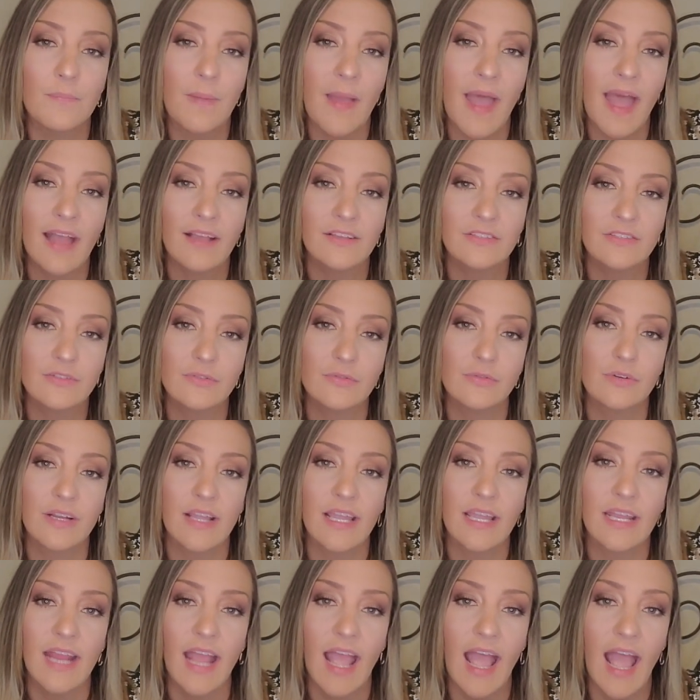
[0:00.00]

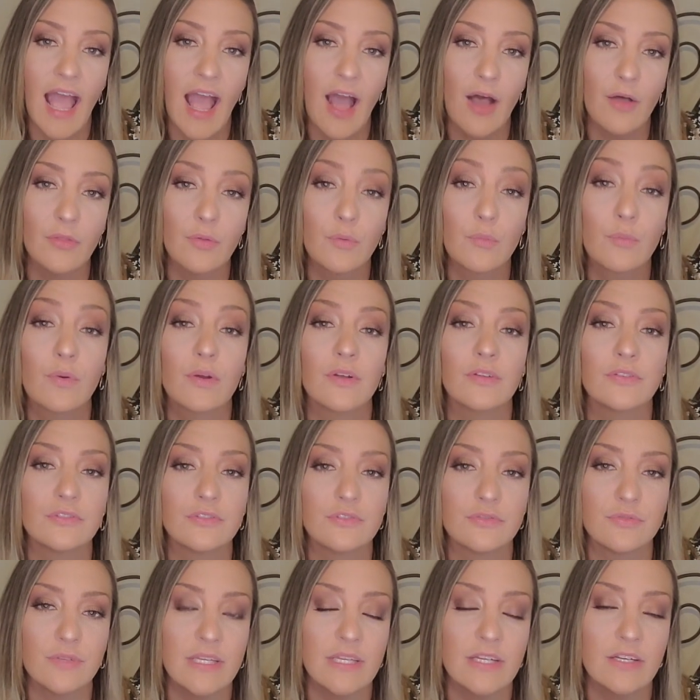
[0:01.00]
backstory and how the world
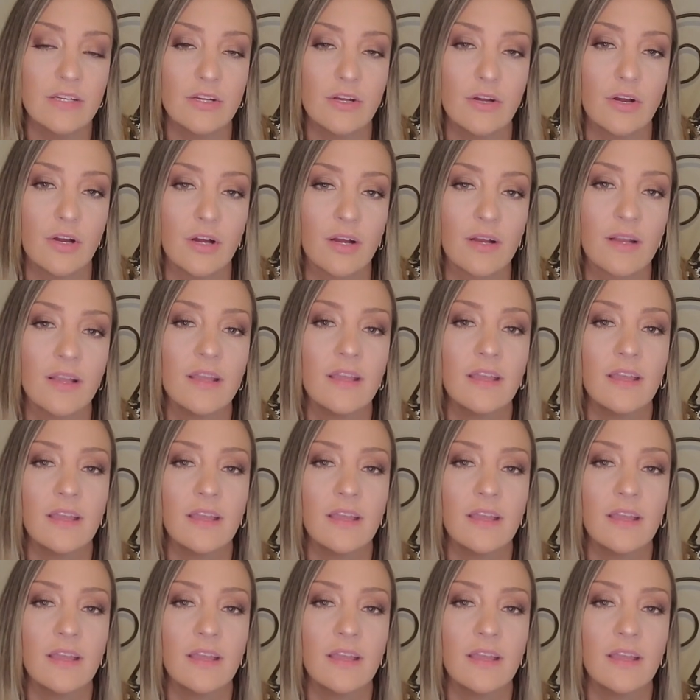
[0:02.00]
treated her.